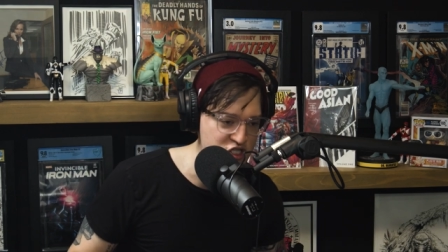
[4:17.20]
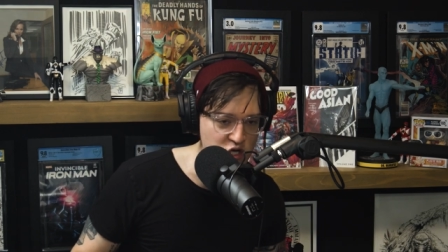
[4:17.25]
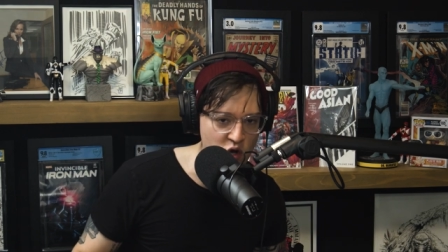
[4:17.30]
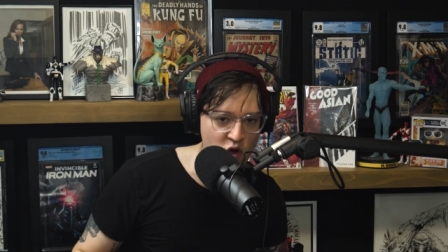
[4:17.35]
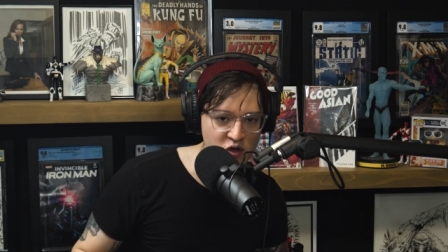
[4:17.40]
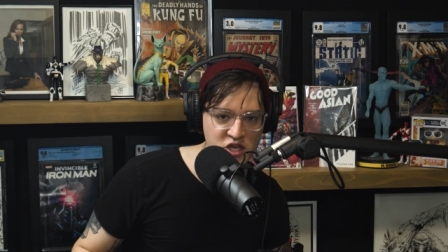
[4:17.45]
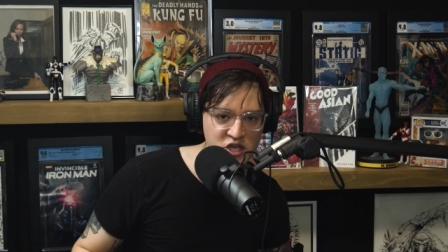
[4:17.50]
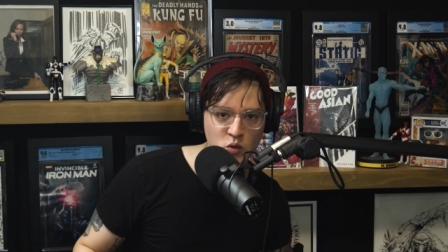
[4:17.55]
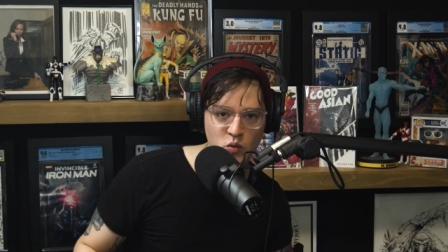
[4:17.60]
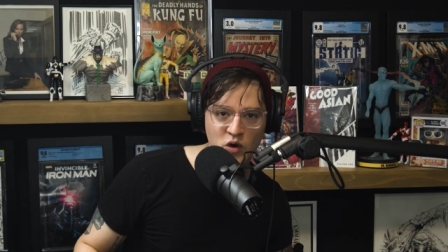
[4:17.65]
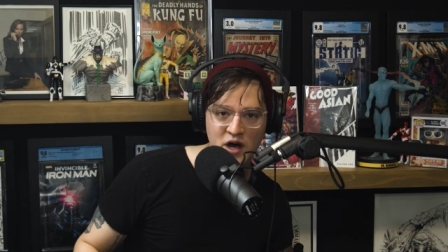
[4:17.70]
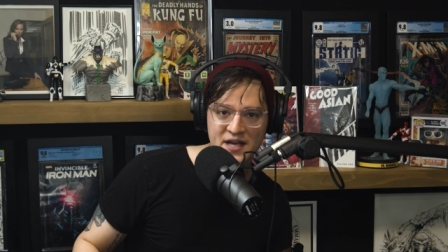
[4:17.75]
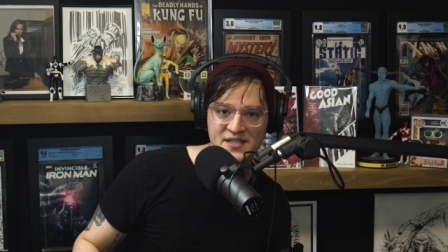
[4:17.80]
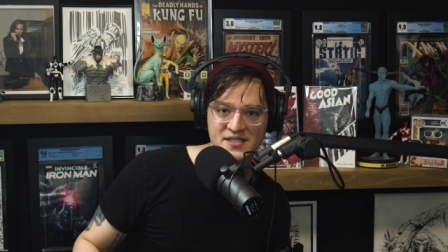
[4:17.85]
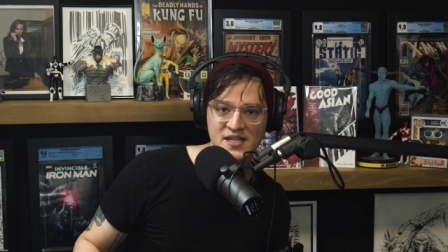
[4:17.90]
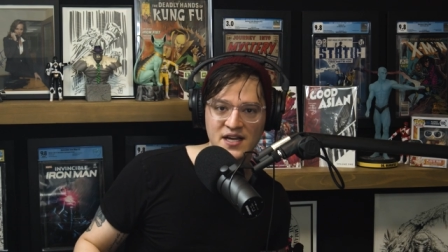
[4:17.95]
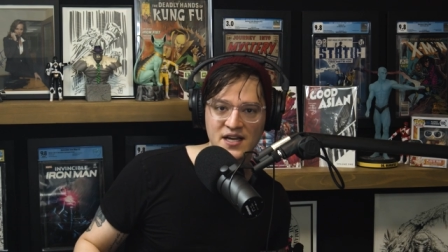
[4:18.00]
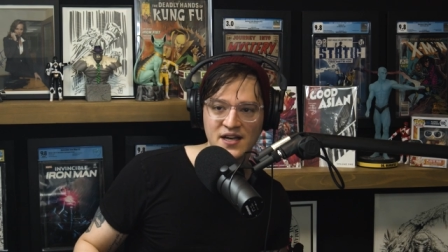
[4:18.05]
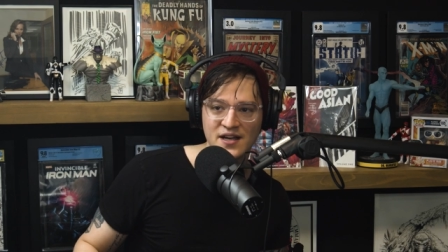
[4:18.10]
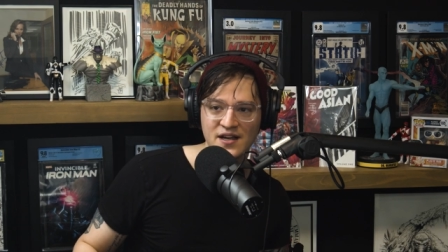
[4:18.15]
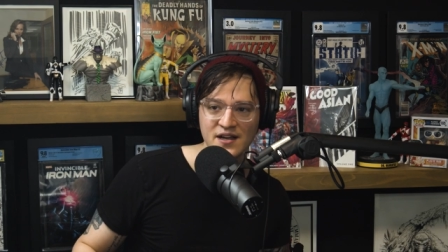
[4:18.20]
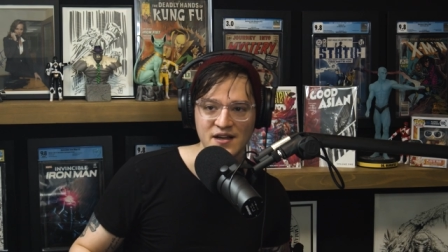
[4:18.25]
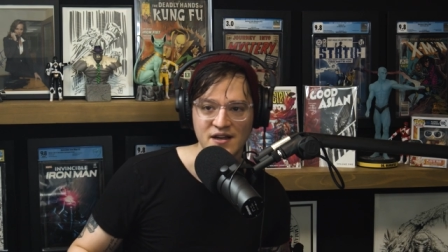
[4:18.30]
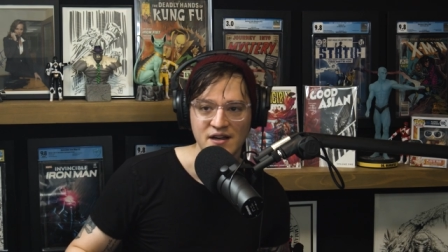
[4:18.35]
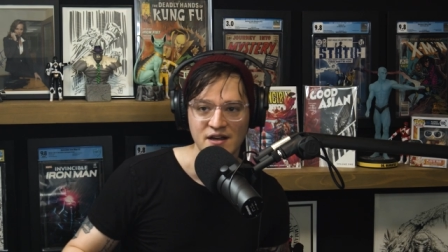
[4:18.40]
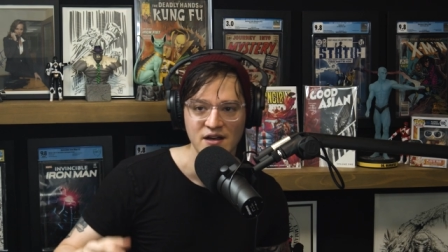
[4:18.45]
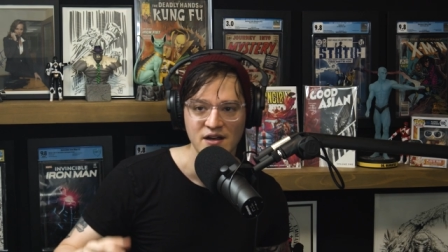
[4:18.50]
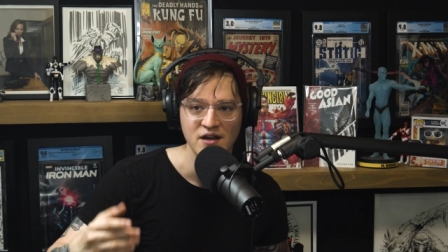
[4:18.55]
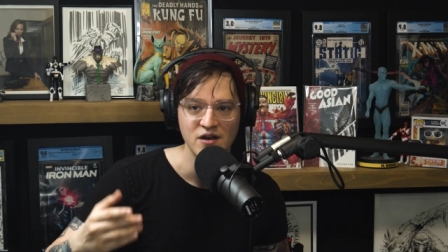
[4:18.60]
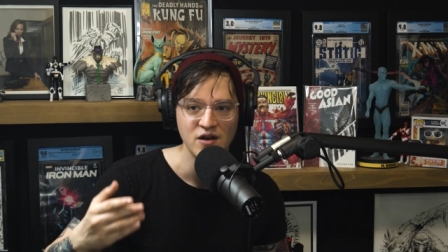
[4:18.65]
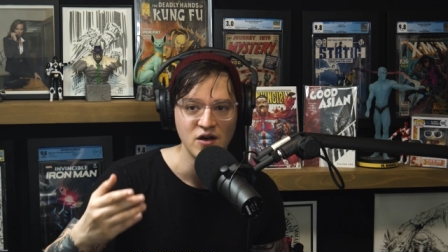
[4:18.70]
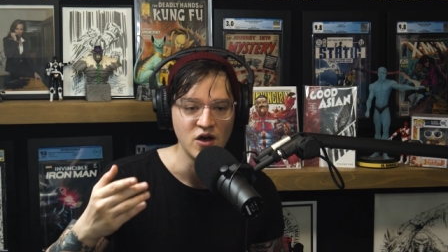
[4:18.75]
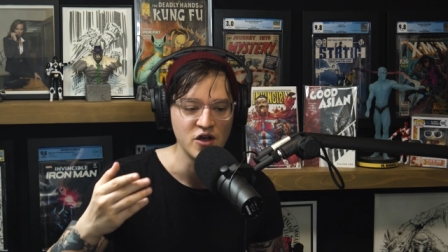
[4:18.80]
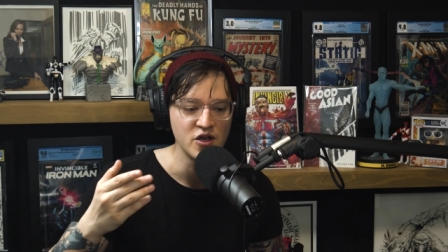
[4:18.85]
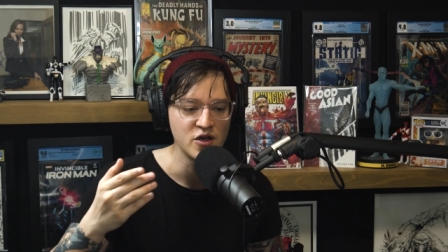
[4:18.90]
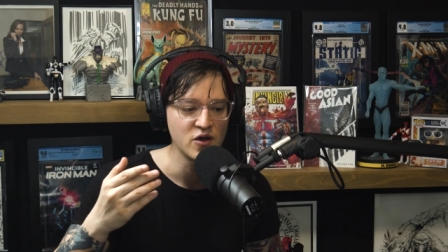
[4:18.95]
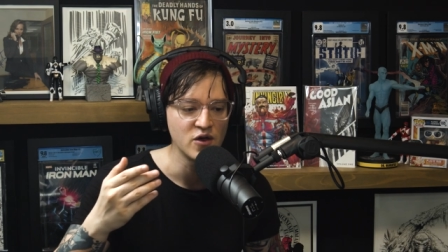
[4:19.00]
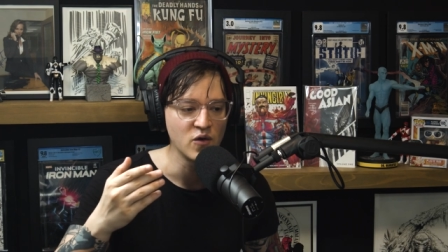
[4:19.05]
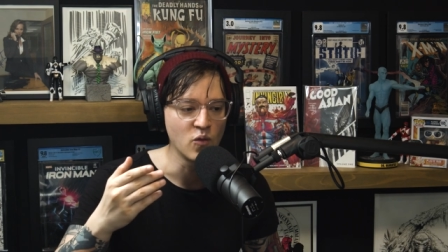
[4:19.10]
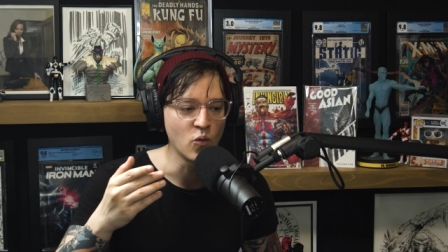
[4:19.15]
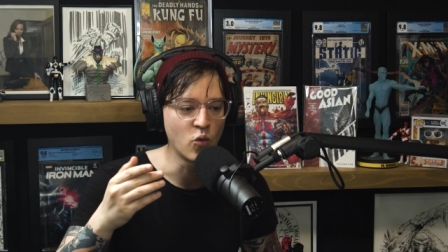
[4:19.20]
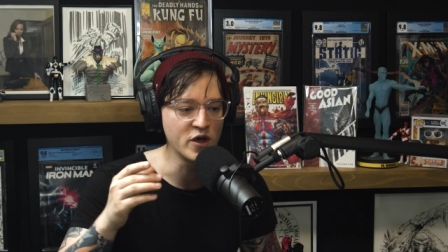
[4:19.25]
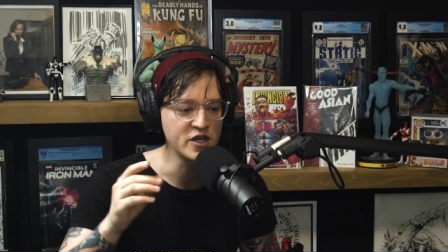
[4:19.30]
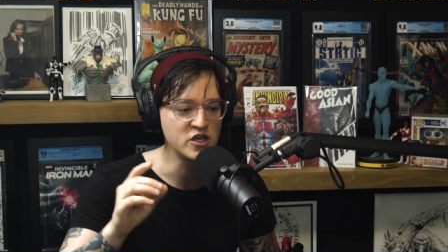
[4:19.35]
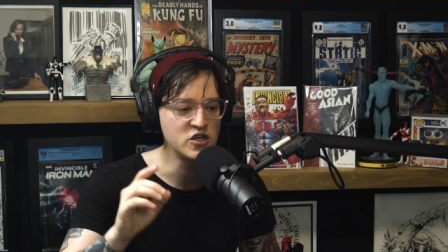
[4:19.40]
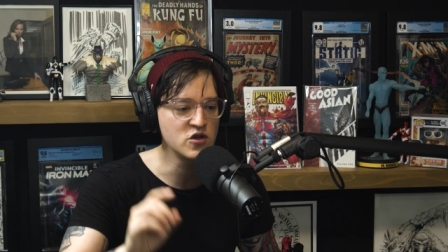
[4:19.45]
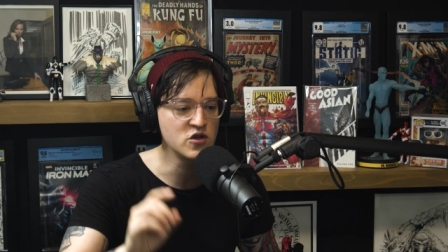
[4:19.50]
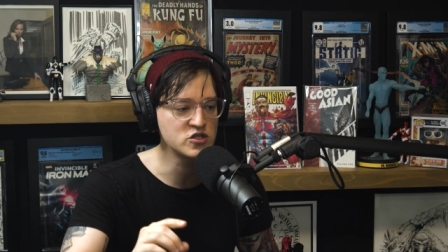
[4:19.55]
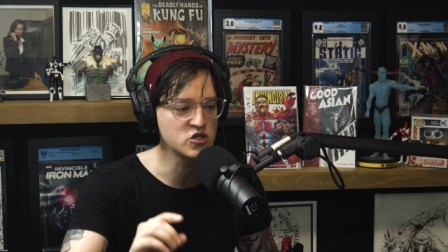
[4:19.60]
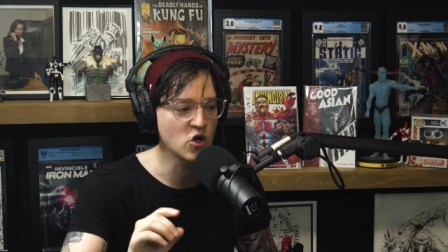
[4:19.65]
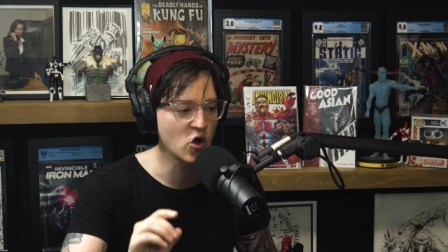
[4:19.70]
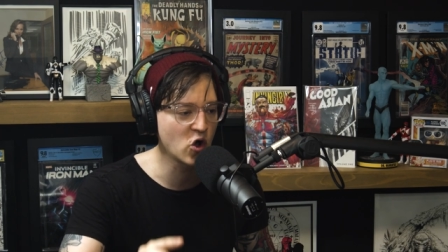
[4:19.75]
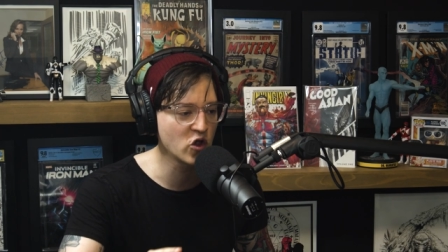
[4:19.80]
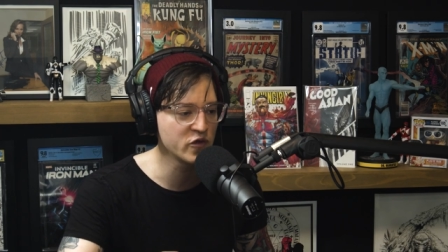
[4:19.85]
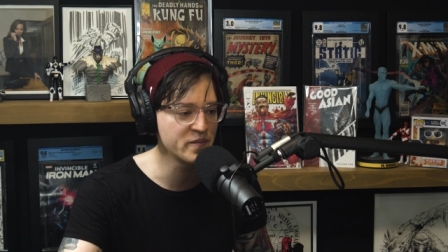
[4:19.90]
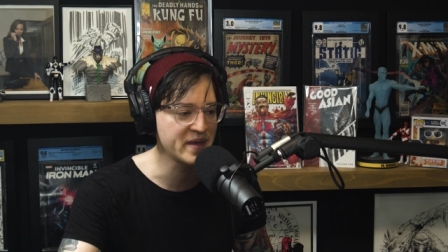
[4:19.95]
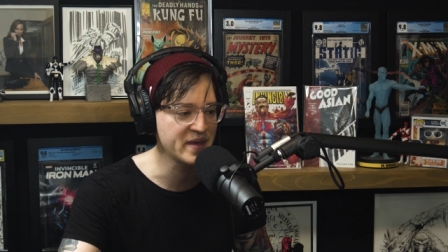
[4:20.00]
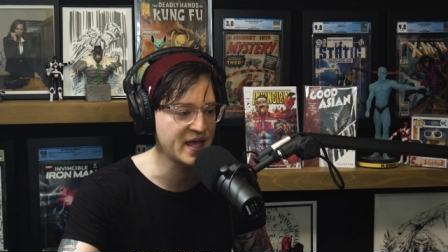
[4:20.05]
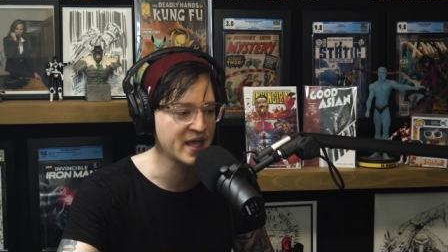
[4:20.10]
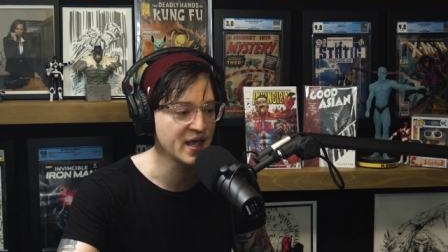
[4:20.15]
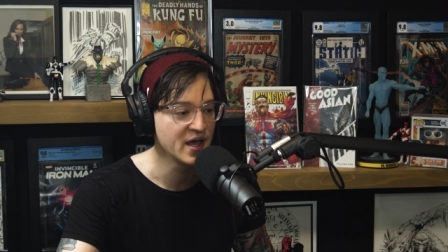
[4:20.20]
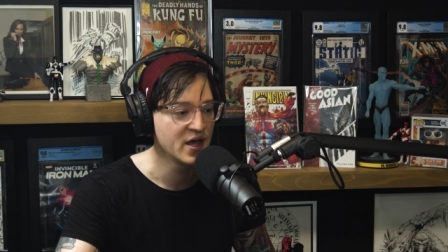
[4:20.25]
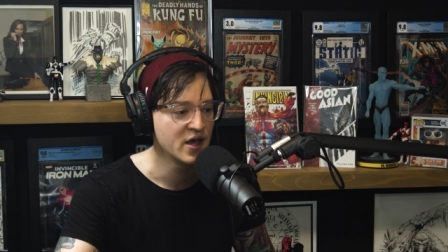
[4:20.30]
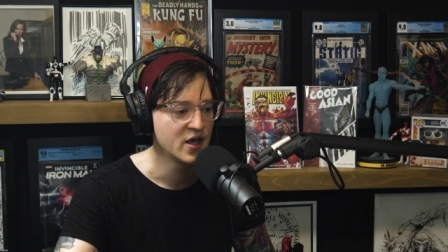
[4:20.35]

you was what you told me